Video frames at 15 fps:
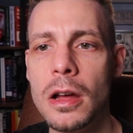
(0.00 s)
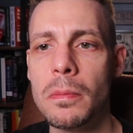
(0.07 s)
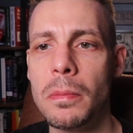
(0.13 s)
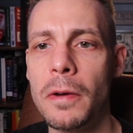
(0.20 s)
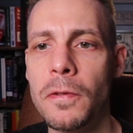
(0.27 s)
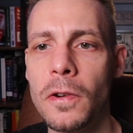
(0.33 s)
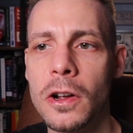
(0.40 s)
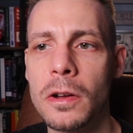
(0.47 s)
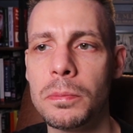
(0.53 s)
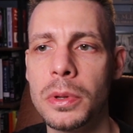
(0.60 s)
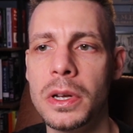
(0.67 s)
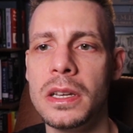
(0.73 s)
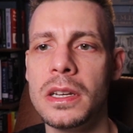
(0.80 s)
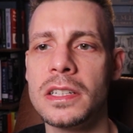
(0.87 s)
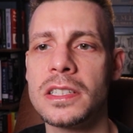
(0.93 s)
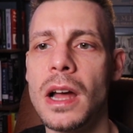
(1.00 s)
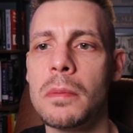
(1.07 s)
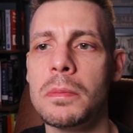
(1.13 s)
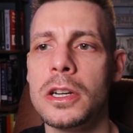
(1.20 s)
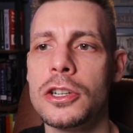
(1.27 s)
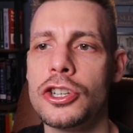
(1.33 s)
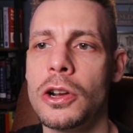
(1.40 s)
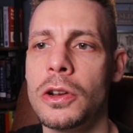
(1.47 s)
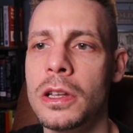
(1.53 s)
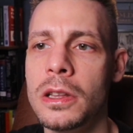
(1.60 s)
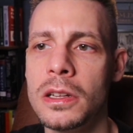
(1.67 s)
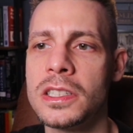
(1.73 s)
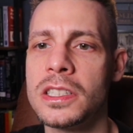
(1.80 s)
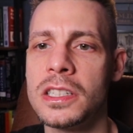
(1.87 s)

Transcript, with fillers: But for completeness, I'm going to show you this